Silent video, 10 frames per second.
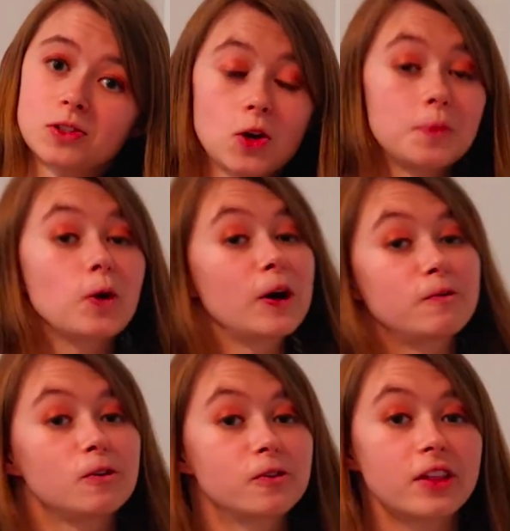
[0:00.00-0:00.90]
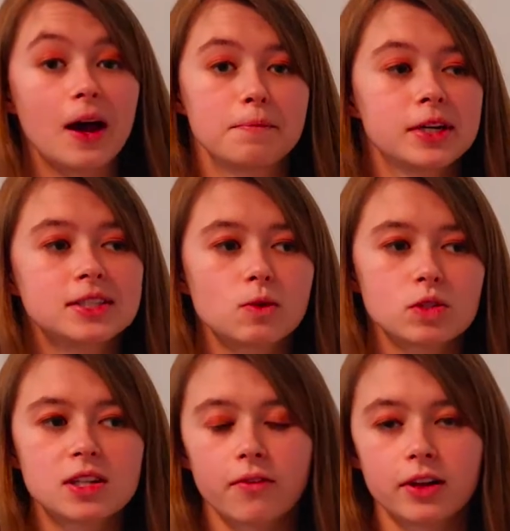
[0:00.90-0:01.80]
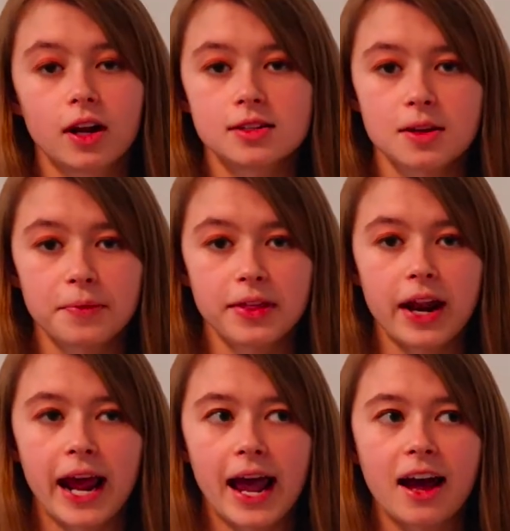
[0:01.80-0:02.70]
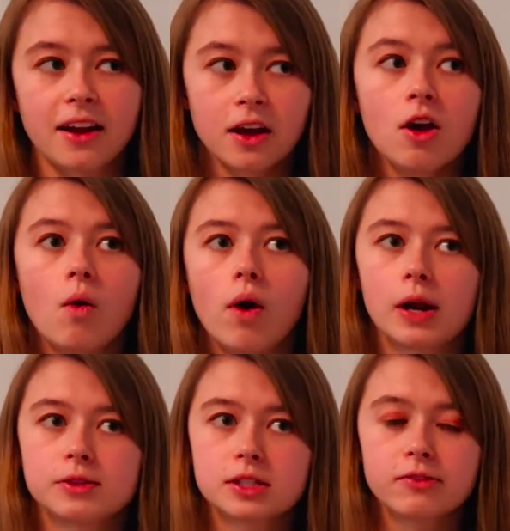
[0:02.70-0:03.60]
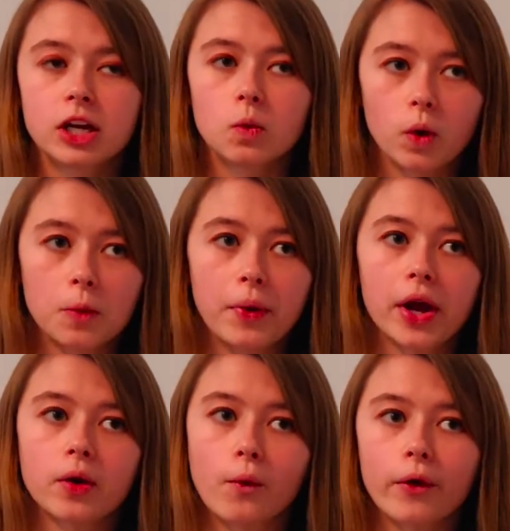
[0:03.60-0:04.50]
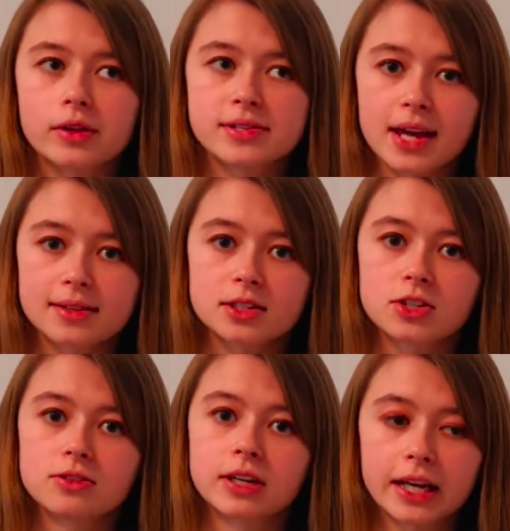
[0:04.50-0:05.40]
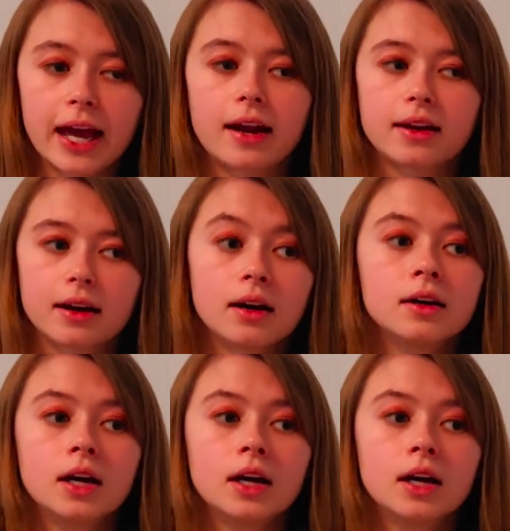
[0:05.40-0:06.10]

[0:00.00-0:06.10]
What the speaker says: So I'm grateful for that because it was definitely not something that I had when I was living in Winnipeg or in Saskatoon in Canada.